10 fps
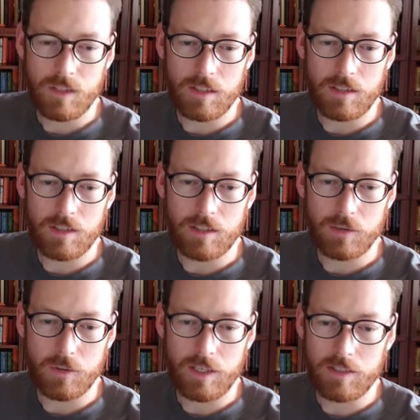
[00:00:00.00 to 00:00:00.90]
and
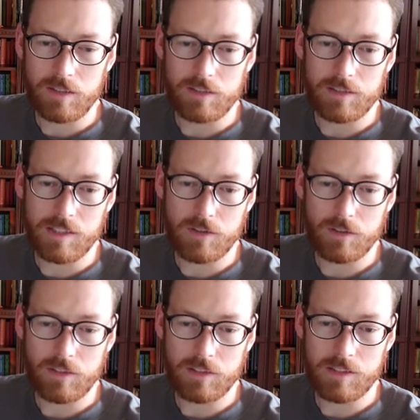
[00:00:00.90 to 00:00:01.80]
create essentially a
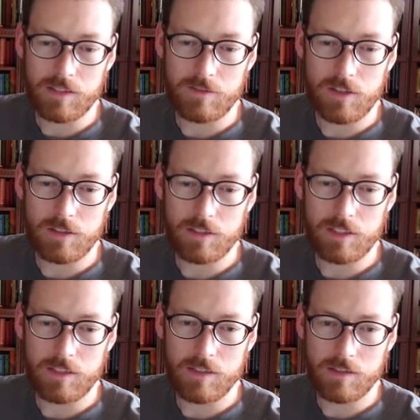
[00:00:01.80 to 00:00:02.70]
list of
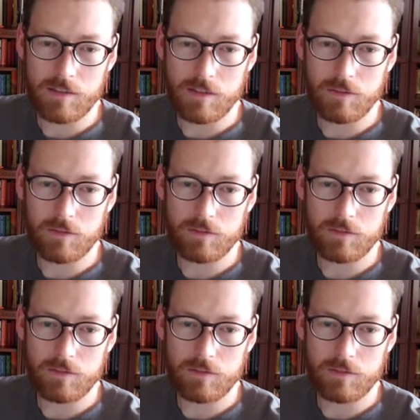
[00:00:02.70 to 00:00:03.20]
holidays. So